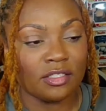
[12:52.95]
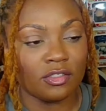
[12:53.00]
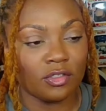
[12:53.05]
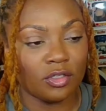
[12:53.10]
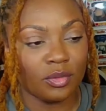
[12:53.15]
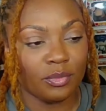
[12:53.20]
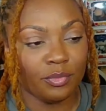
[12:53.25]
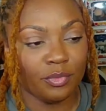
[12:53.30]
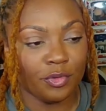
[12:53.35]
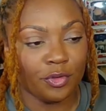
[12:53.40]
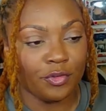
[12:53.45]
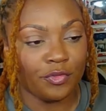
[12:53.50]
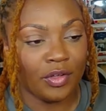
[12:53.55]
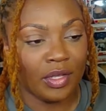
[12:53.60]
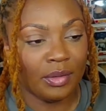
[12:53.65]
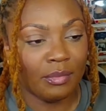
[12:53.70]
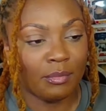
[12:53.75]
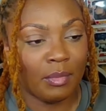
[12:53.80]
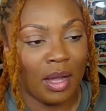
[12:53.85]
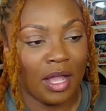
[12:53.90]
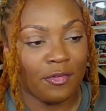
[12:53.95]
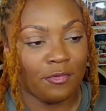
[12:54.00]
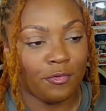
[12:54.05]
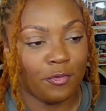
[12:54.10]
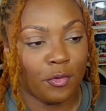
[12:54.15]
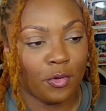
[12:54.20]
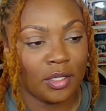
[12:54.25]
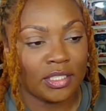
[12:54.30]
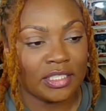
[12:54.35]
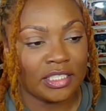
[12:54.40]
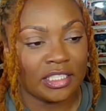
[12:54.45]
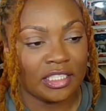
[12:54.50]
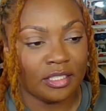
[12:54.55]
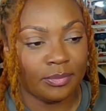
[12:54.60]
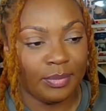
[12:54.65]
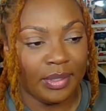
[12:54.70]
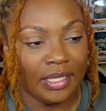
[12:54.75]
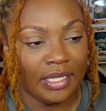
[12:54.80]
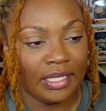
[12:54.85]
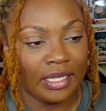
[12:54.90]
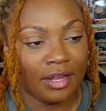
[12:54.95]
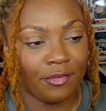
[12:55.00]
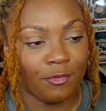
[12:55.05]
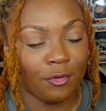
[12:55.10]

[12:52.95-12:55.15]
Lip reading: on improving my force and speed have